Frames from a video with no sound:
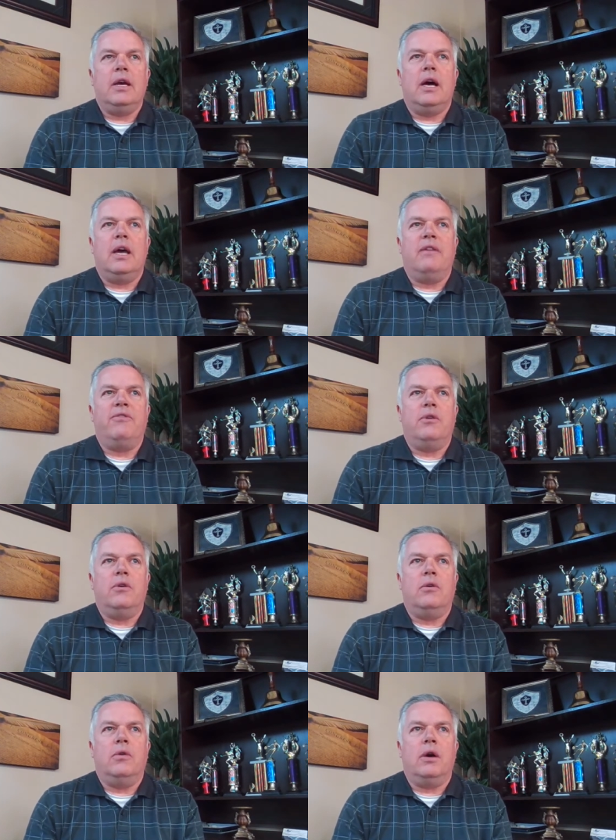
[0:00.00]
uh, if
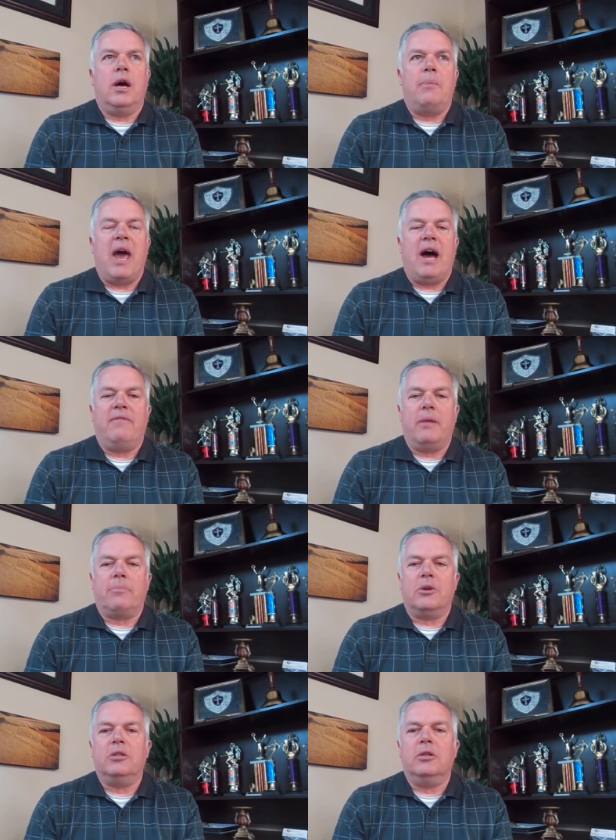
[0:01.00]
you um, have a
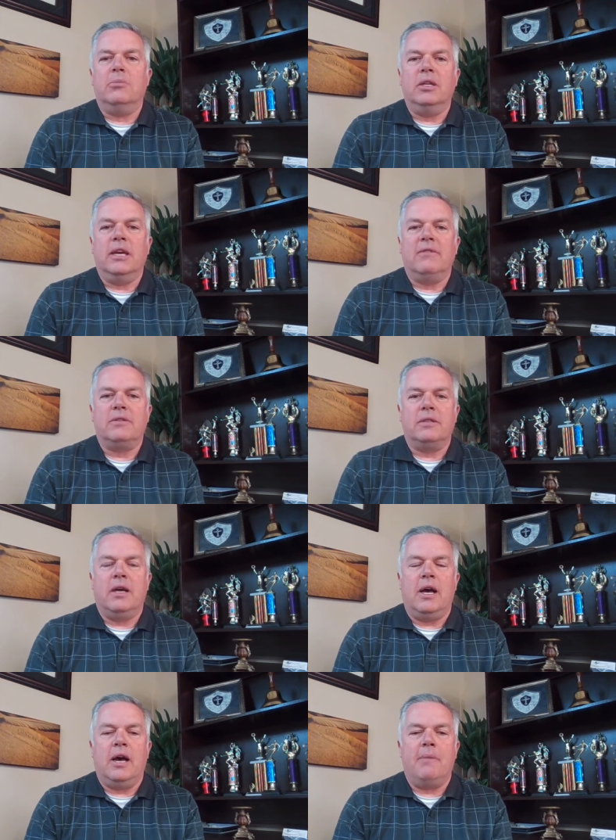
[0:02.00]
personal beliefs
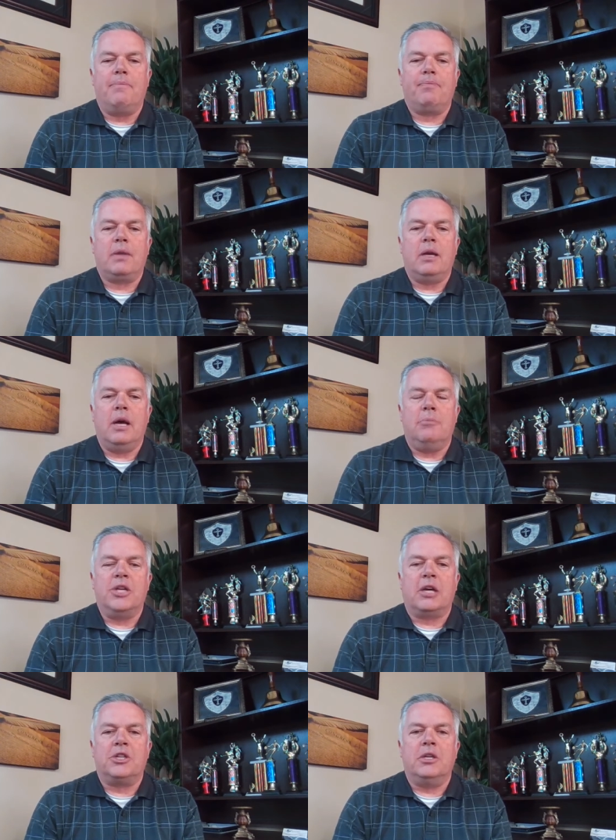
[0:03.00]
um,
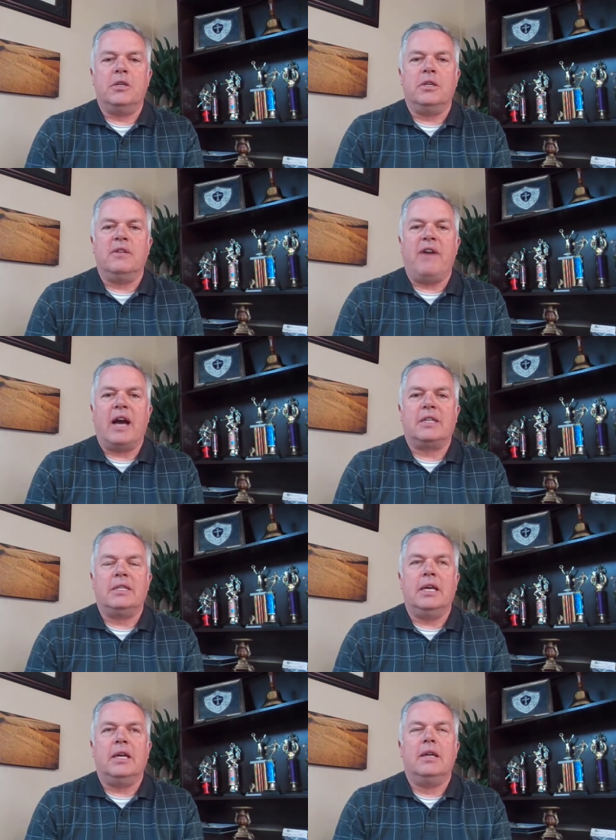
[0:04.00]
objection to the
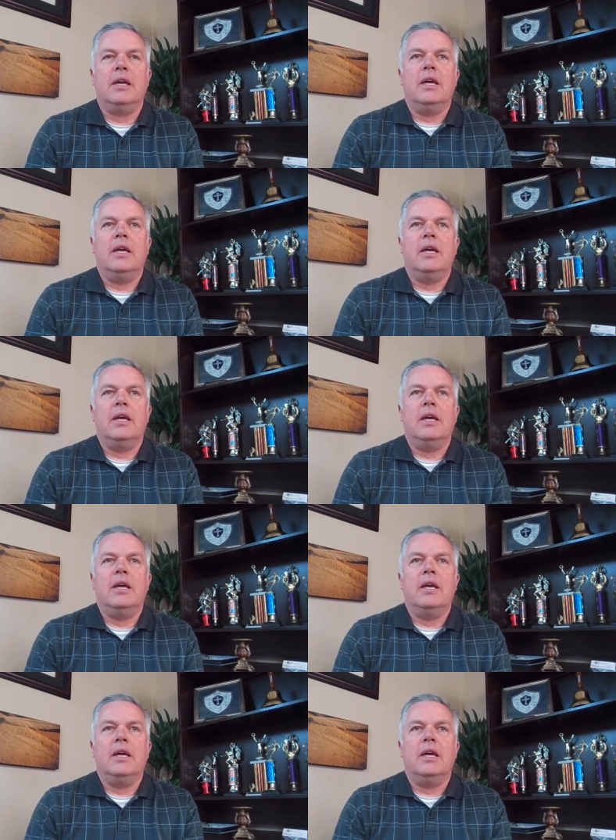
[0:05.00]
vaccine.